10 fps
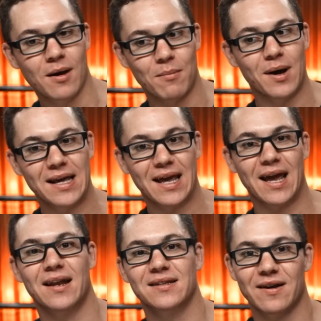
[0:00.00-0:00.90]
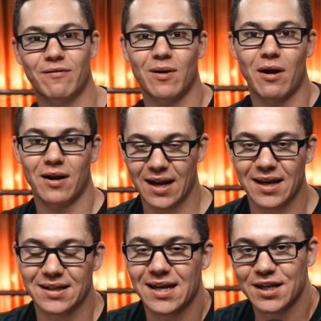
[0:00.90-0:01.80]
money cannons everywhere and
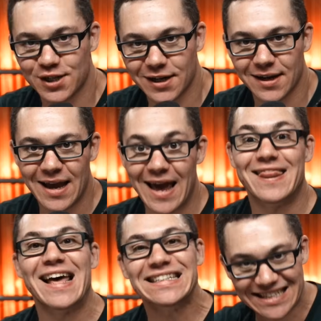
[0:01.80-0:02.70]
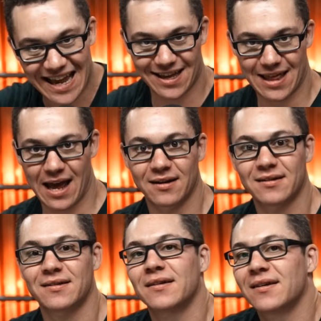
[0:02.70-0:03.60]
getting attention and then saying that,
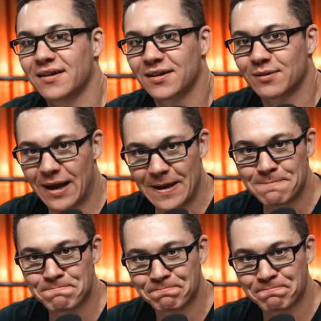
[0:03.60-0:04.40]
right?